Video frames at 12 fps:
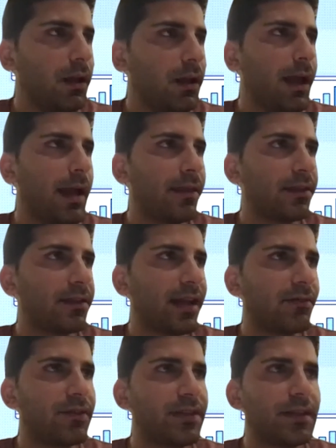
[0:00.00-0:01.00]
And the
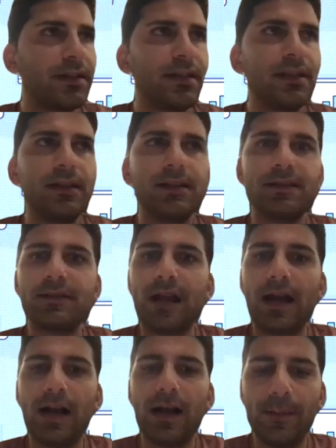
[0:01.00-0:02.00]
second reason is
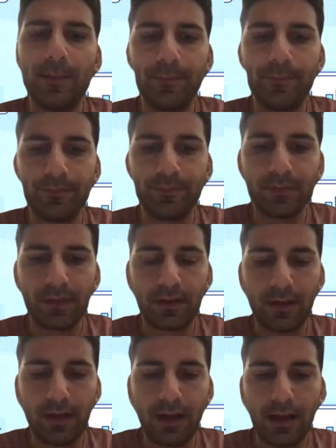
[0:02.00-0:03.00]

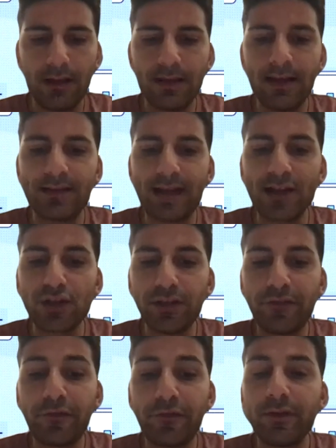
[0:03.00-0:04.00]
it is
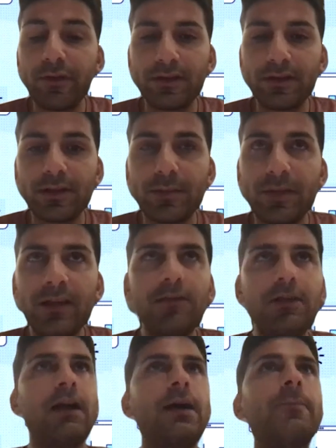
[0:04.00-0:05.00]
actually there's a big
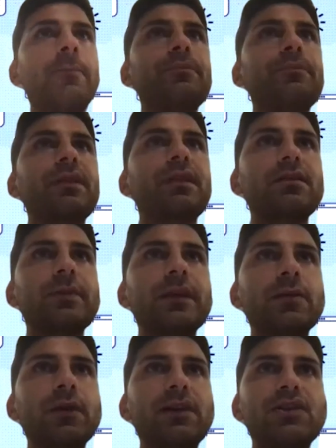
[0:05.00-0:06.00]

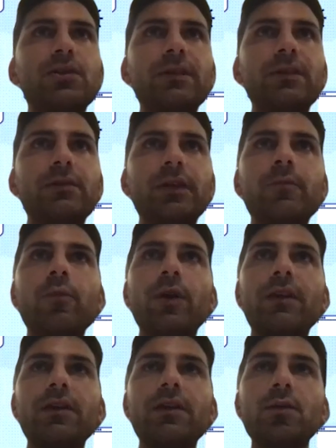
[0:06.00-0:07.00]
question between
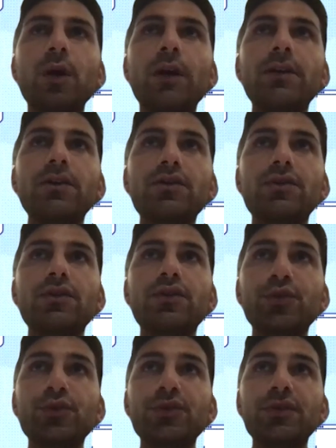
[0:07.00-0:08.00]
whether you want
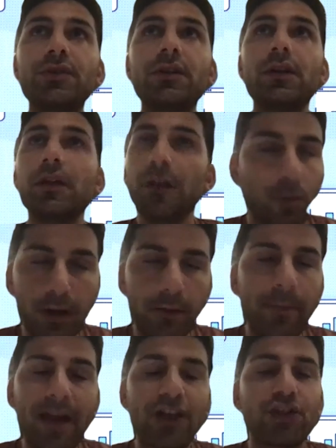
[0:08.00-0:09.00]
to
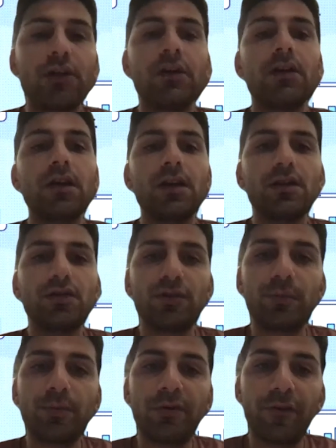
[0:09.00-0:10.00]
measure
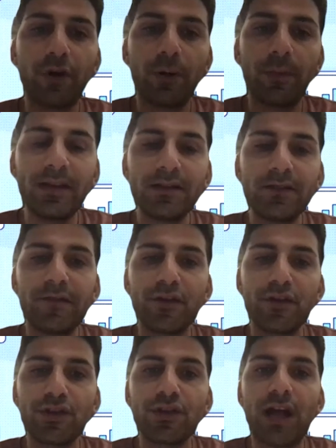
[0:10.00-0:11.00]
user performance
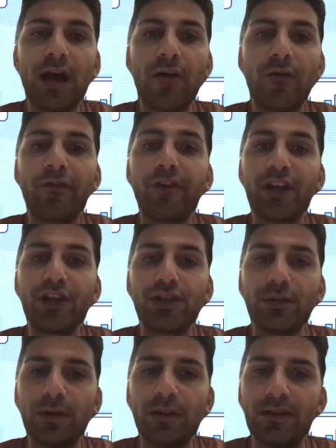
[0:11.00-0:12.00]
versus how fresh do
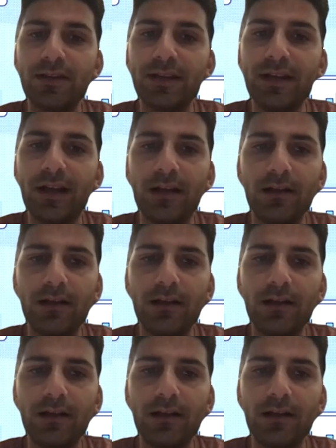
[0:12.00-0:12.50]
you want the data.